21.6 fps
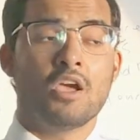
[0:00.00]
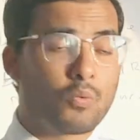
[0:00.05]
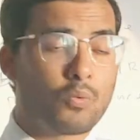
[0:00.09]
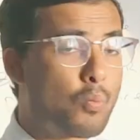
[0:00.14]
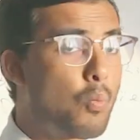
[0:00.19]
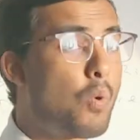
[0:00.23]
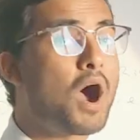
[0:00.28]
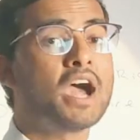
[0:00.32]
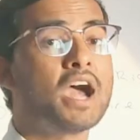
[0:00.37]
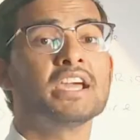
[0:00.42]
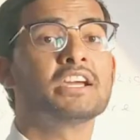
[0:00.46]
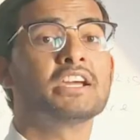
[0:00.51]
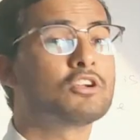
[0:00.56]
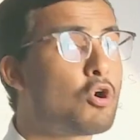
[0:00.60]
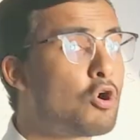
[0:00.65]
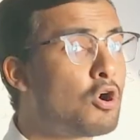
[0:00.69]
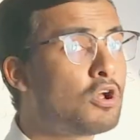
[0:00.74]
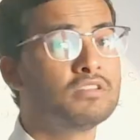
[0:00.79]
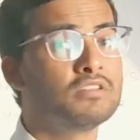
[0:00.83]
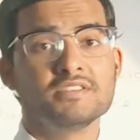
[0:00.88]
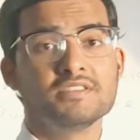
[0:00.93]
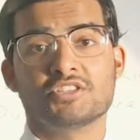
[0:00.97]
Why I
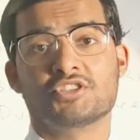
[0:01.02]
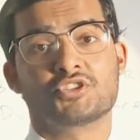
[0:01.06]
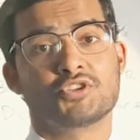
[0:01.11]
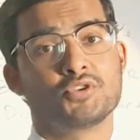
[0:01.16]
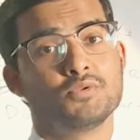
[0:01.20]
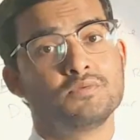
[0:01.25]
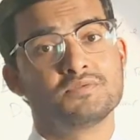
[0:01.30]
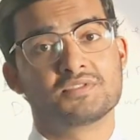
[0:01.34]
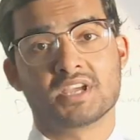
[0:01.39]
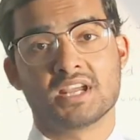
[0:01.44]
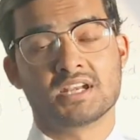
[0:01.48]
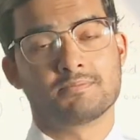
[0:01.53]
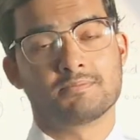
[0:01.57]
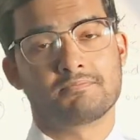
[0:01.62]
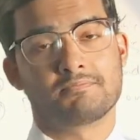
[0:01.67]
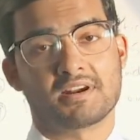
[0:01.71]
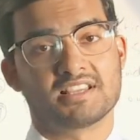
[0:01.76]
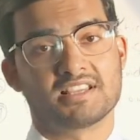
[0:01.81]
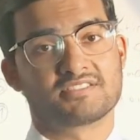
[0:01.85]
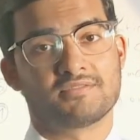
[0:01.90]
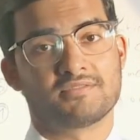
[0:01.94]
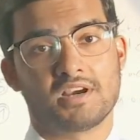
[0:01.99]
always choose
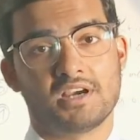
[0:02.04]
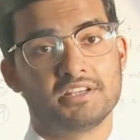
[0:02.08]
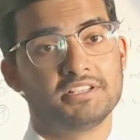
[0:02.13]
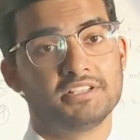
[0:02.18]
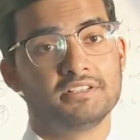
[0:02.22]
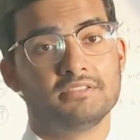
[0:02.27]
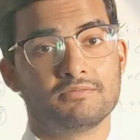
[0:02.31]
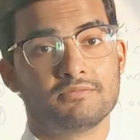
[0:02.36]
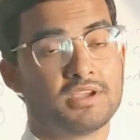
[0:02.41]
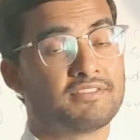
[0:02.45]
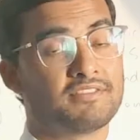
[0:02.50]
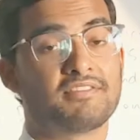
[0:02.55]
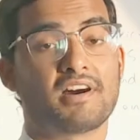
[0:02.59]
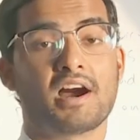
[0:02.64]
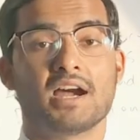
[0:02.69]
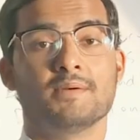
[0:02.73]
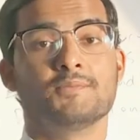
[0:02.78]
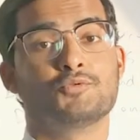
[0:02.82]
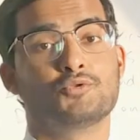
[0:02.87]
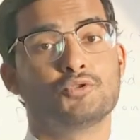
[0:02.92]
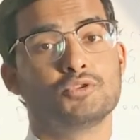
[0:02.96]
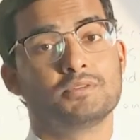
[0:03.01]
enterprise value if
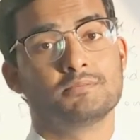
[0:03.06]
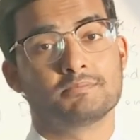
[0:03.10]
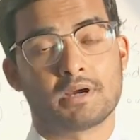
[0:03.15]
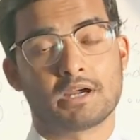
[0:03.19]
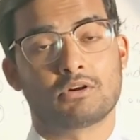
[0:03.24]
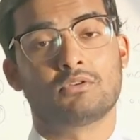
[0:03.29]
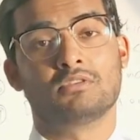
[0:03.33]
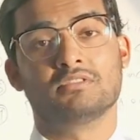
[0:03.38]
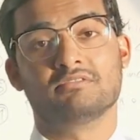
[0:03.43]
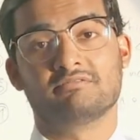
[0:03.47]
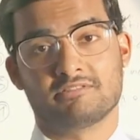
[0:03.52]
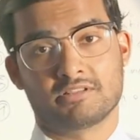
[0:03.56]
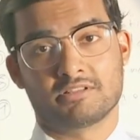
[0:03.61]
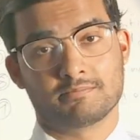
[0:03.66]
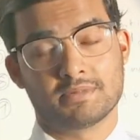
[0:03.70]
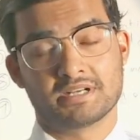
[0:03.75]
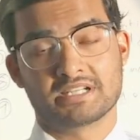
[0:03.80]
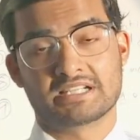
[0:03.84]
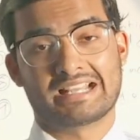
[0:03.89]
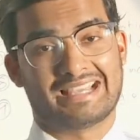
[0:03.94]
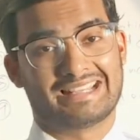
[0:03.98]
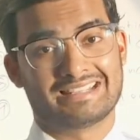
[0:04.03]
I'm doing my own
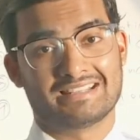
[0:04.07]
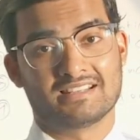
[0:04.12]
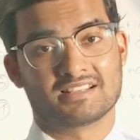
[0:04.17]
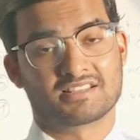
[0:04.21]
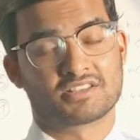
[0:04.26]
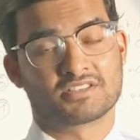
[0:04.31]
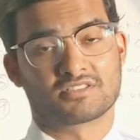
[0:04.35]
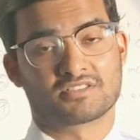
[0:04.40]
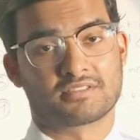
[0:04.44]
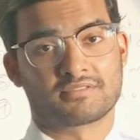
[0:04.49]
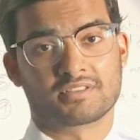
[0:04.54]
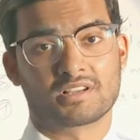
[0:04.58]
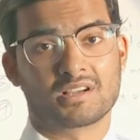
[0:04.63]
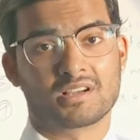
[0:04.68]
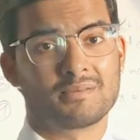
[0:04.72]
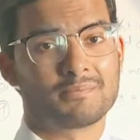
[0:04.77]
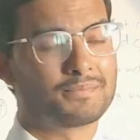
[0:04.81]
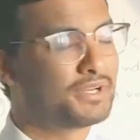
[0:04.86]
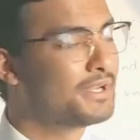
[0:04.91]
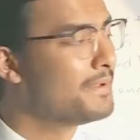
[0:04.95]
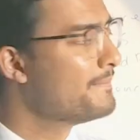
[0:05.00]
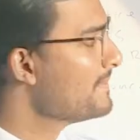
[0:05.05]
fundamental analysis of the
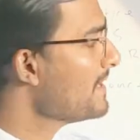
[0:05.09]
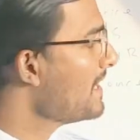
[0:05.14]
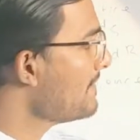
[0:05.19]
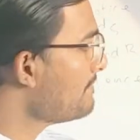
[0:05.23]
company?